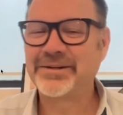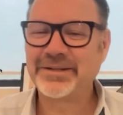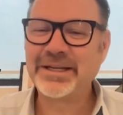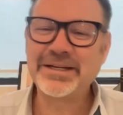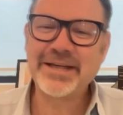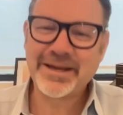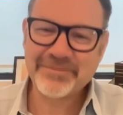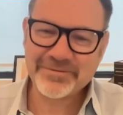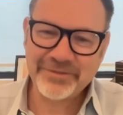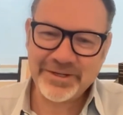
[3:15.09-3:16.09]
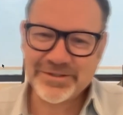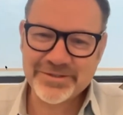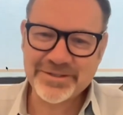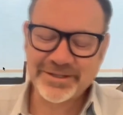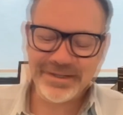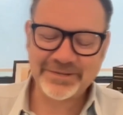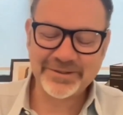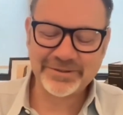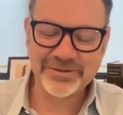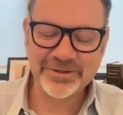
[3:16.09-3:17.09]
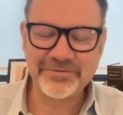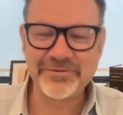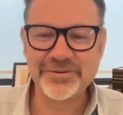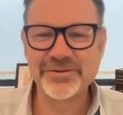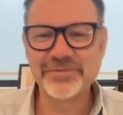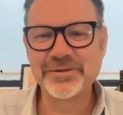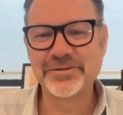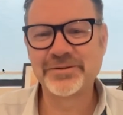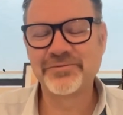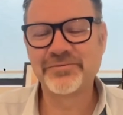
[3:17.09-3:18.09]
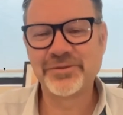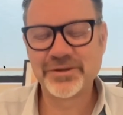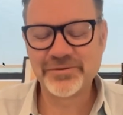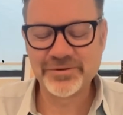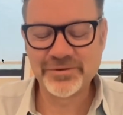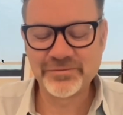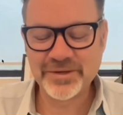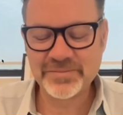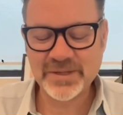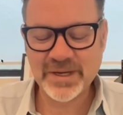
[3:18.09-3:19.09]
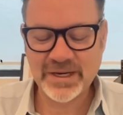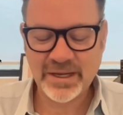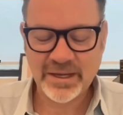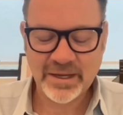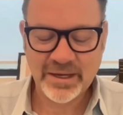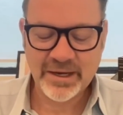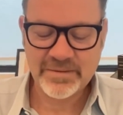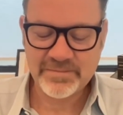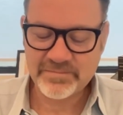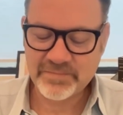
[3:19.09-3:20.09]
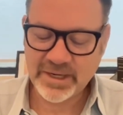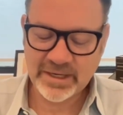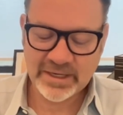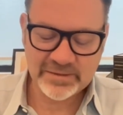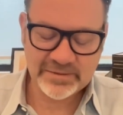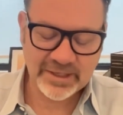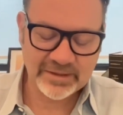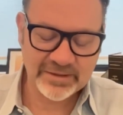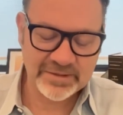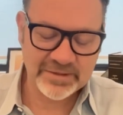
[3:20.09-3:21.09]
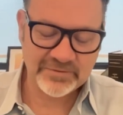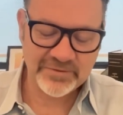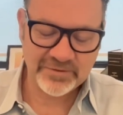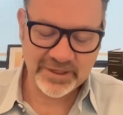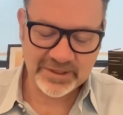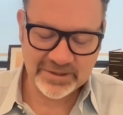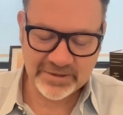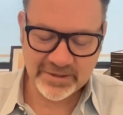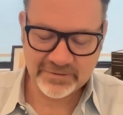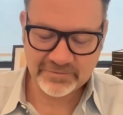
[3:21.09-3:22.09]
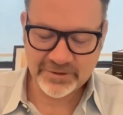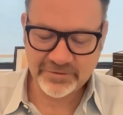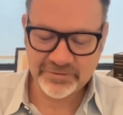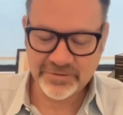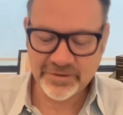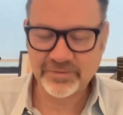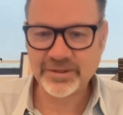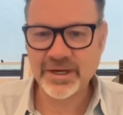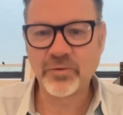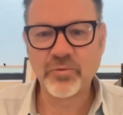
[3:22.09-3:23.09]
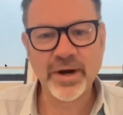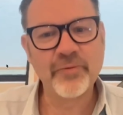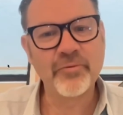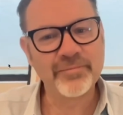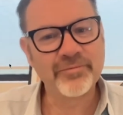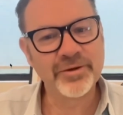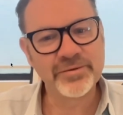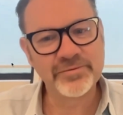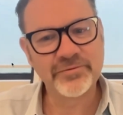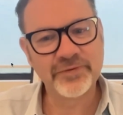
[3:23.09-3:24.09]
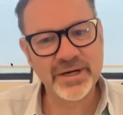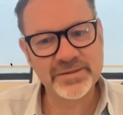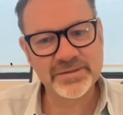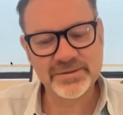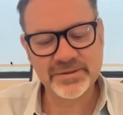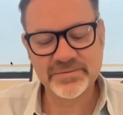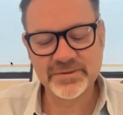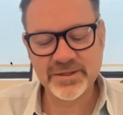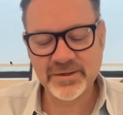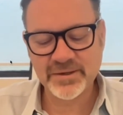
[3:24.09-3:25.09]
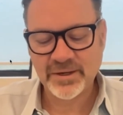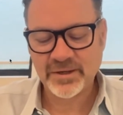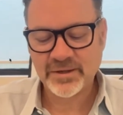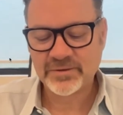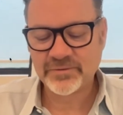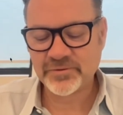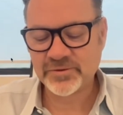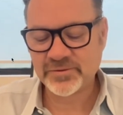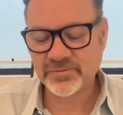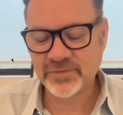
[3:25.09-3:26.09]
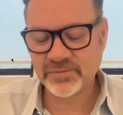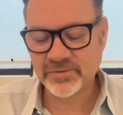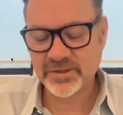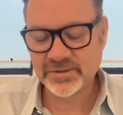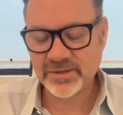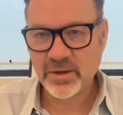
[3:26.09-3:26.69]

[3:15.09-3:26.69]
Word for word: needed to have the features and the look and feel that we were looking for on their own website. But I listed a few things here that I'll run through on why Webflow for us that was there. The first one was